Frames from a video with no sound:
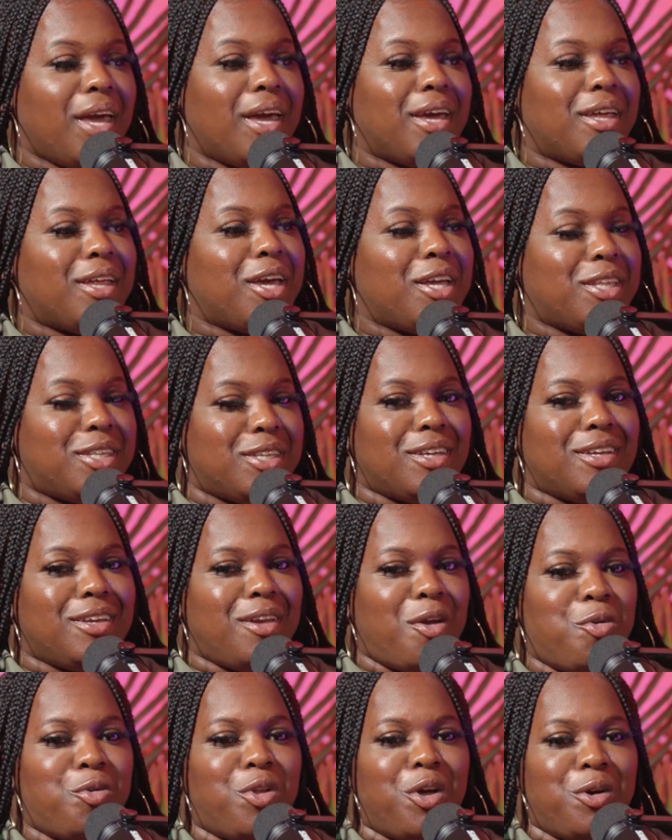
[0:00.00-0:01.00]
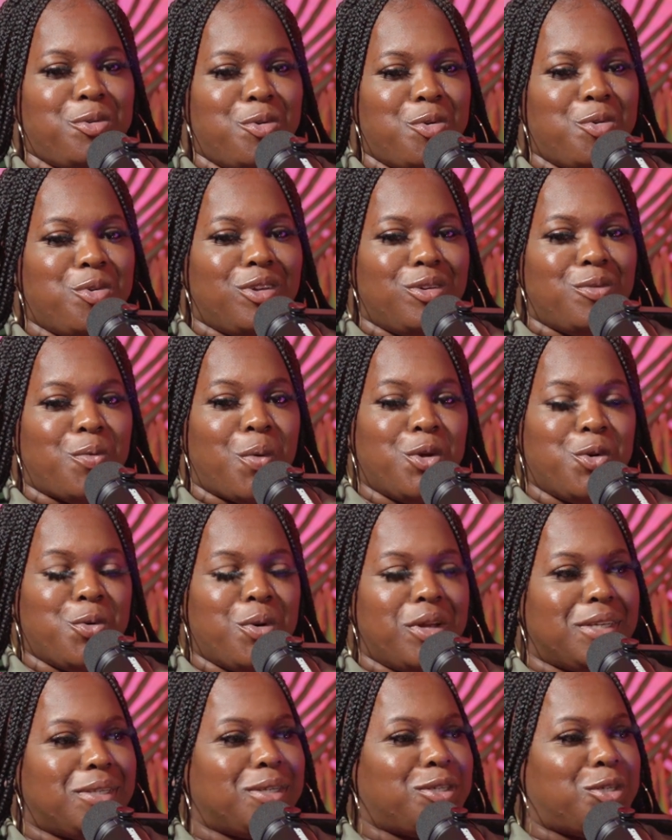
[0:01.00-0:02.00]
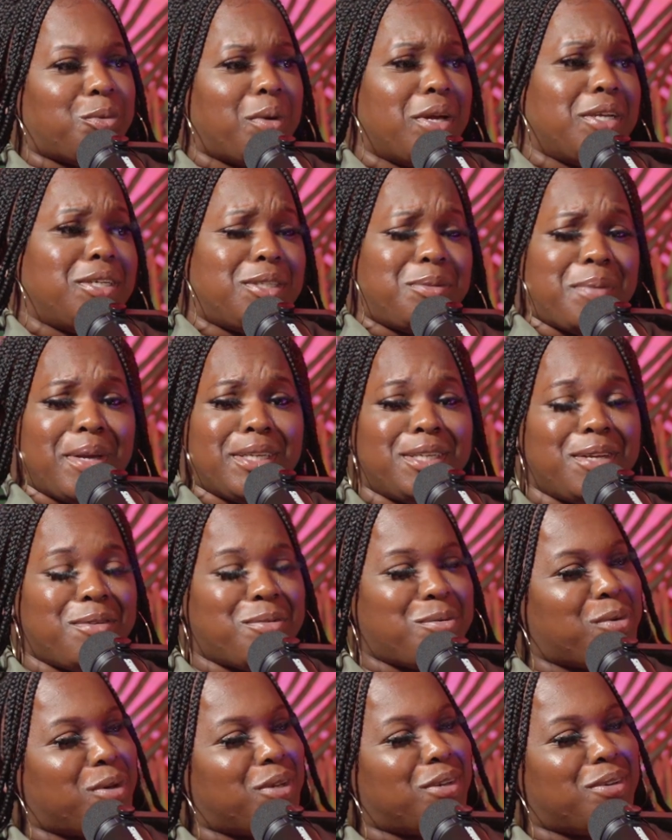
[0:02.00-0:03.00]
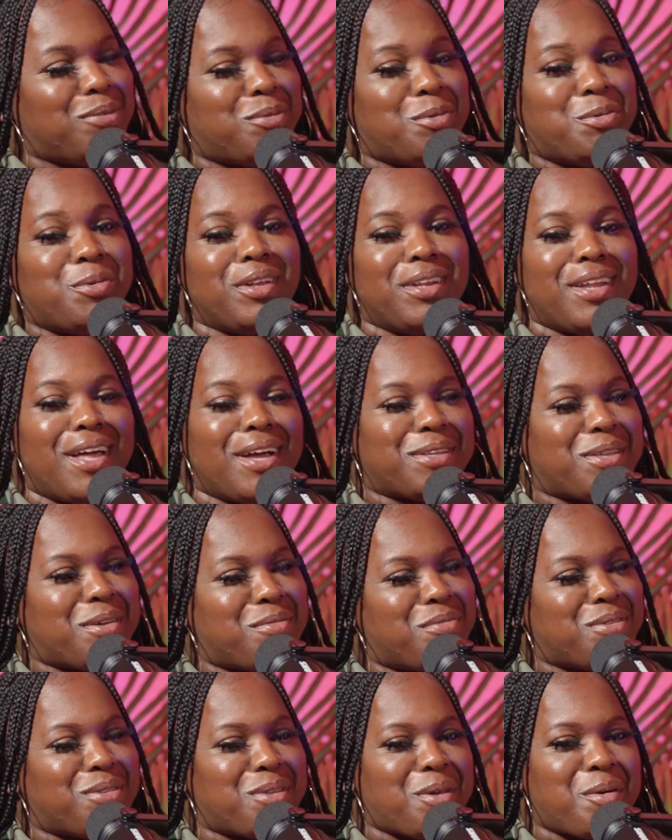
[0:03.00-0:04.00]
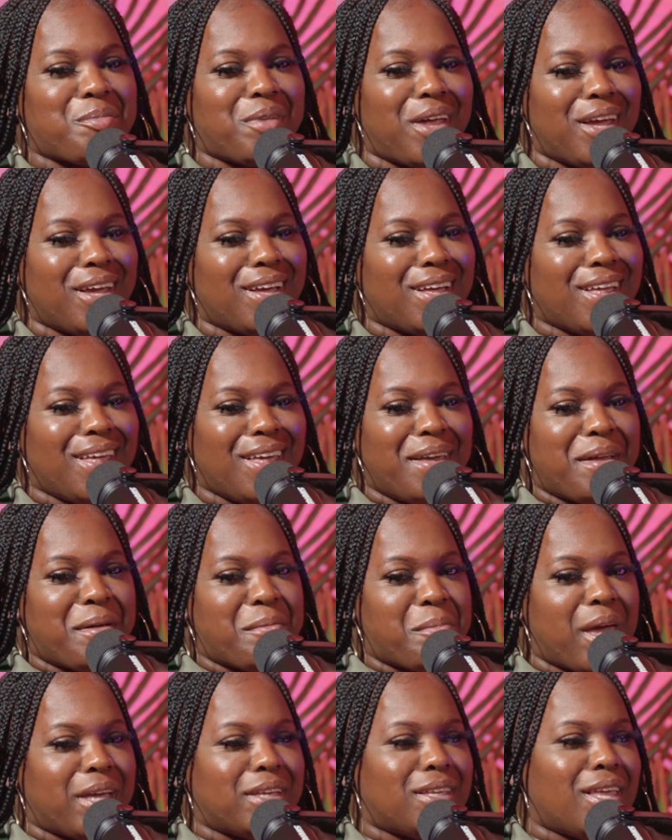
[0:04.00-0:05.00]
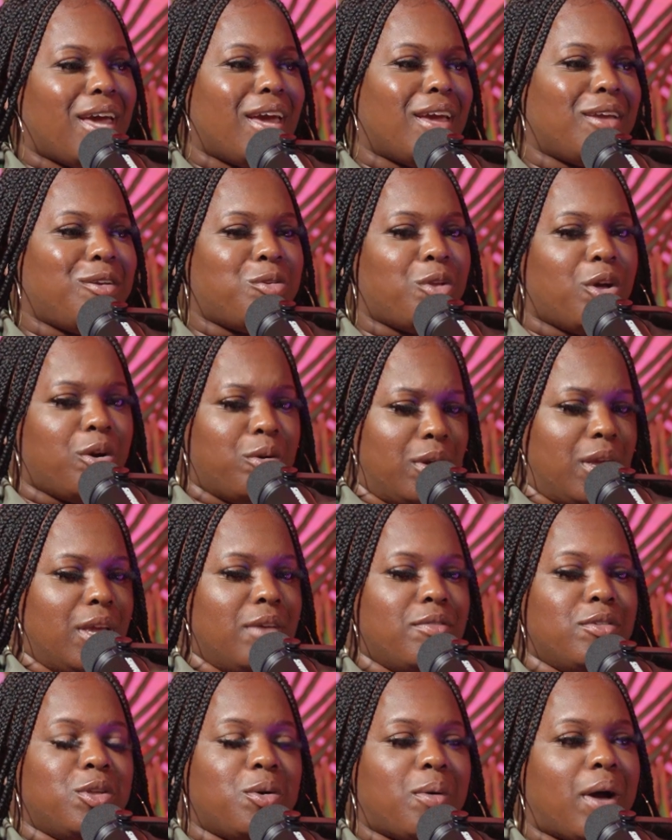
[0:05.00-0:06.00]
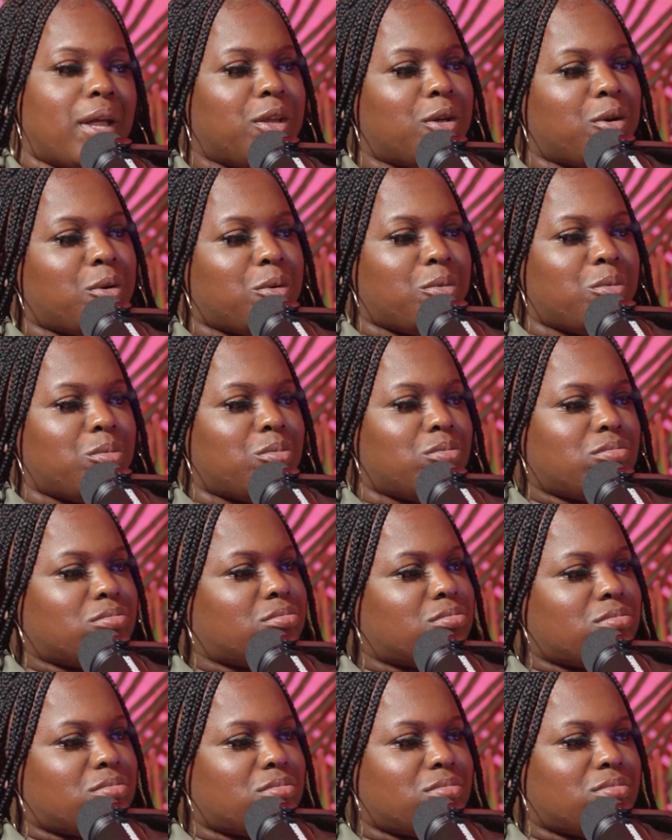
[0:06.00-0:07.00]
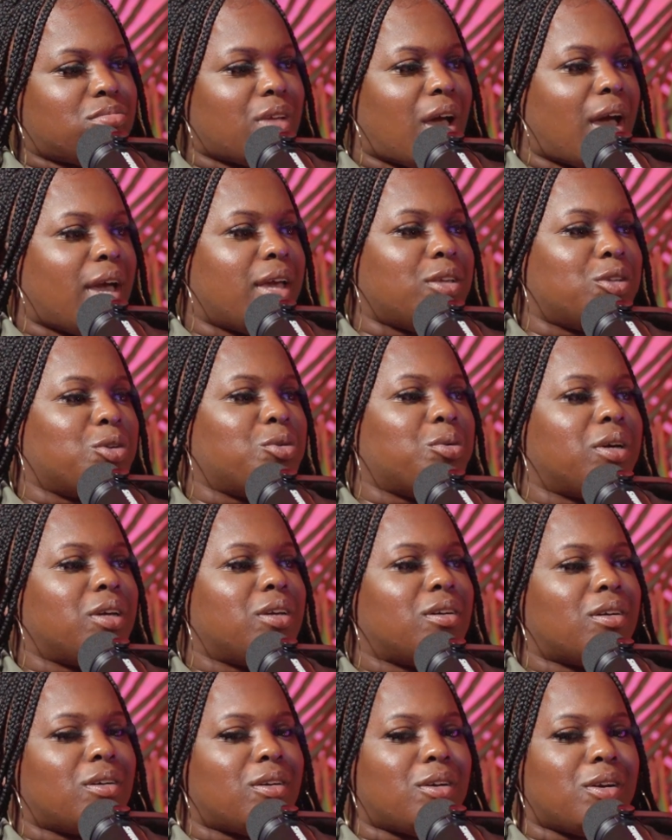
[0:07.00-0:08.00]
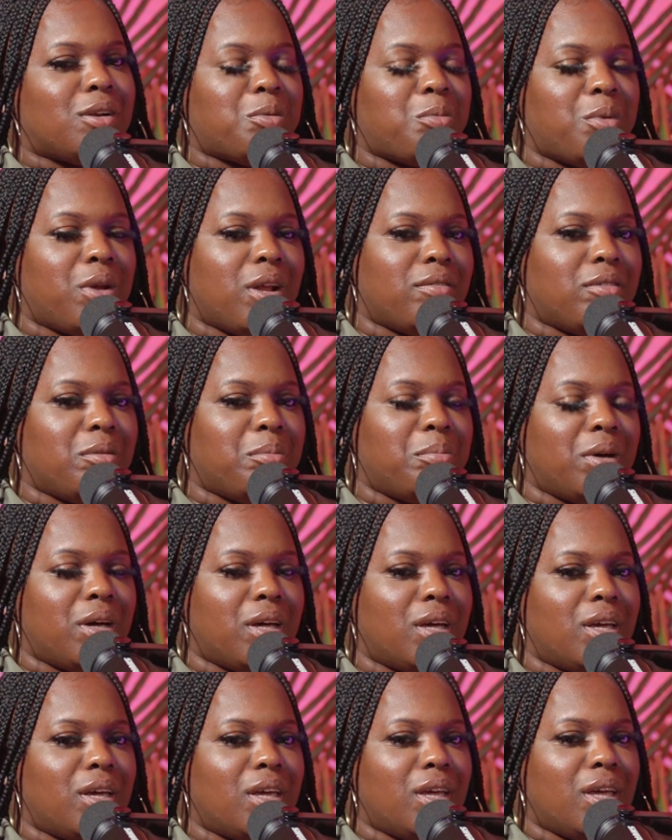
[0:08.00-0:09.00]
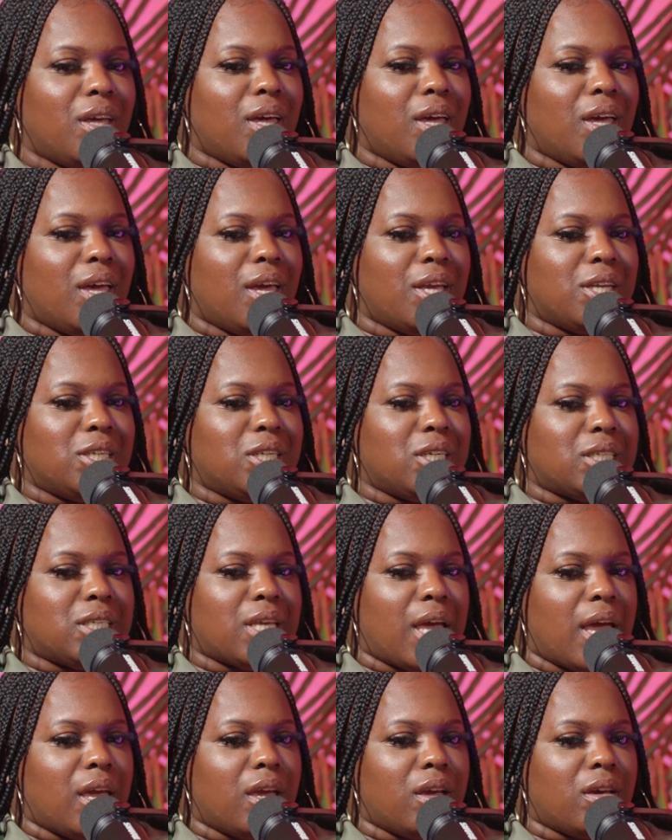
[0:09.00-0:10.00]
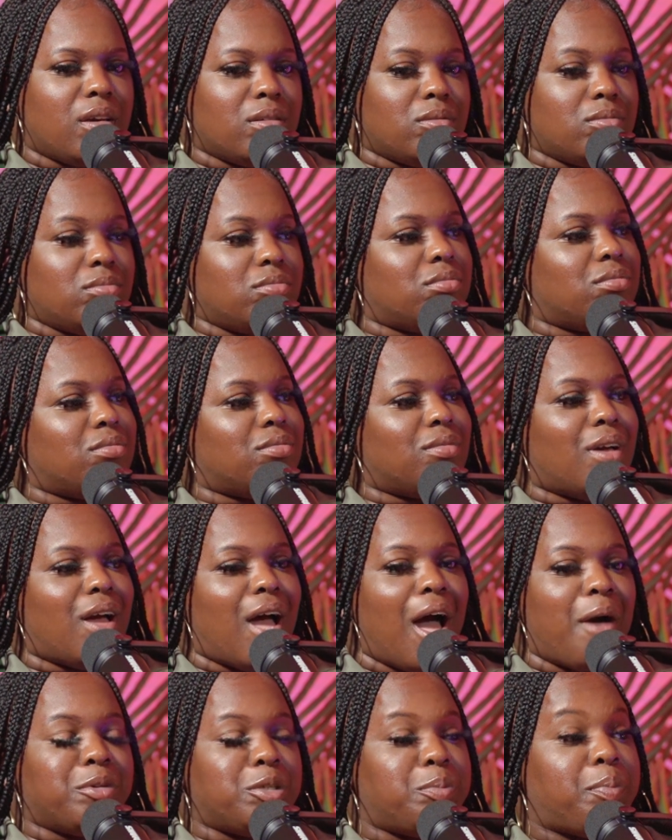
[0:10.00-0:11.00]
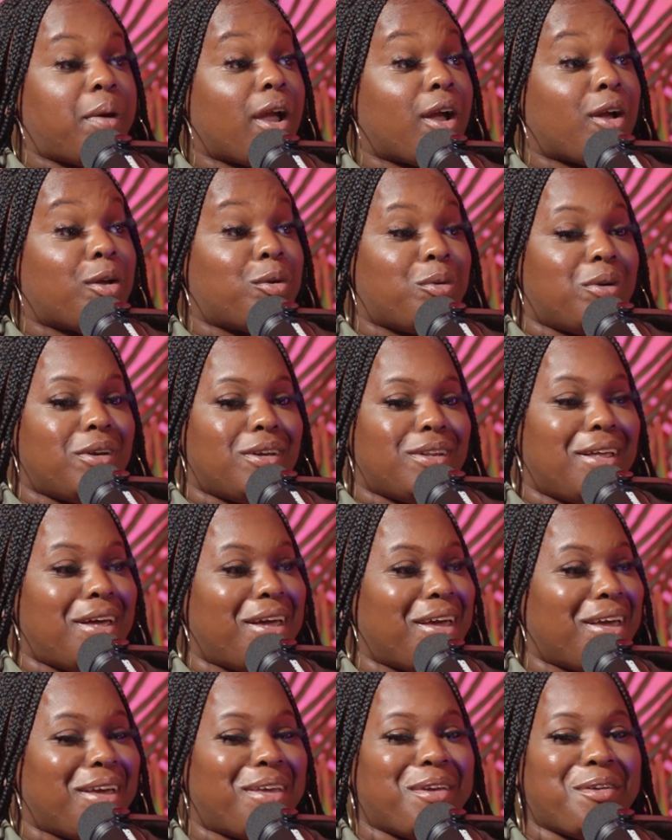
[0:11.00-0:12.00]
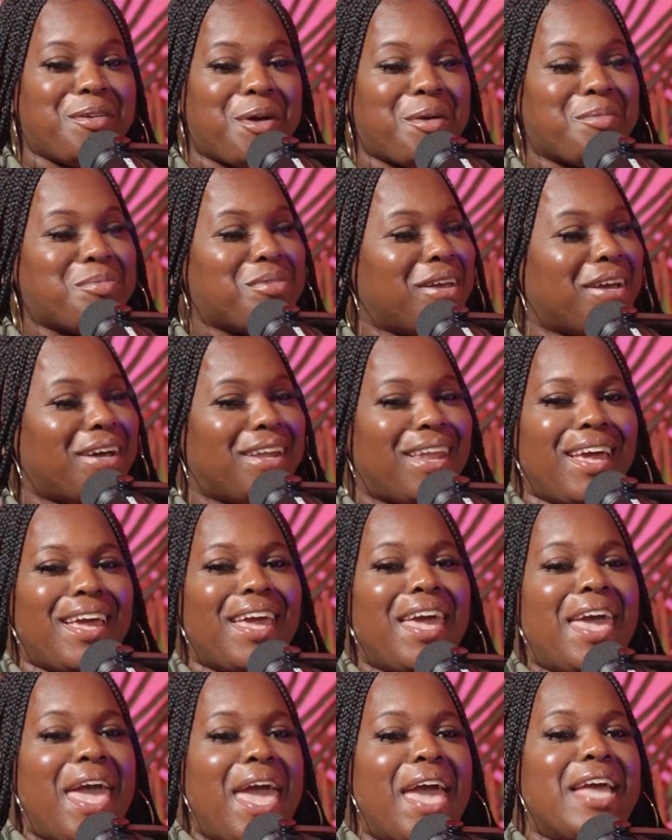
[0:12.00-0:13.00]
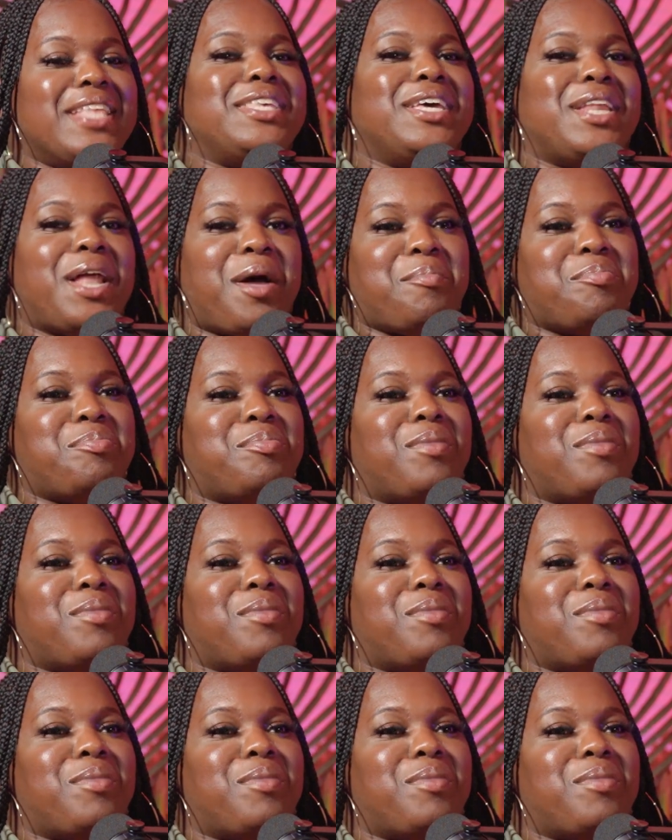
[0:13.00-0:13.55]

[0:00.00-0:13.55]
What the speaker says: Yeah, you when you in a situation, especially if you get locked up for something like that, even though I know I ain't do it or whatever, but it's just like I was paranoid. Like, you know what I'm saying? Like, and then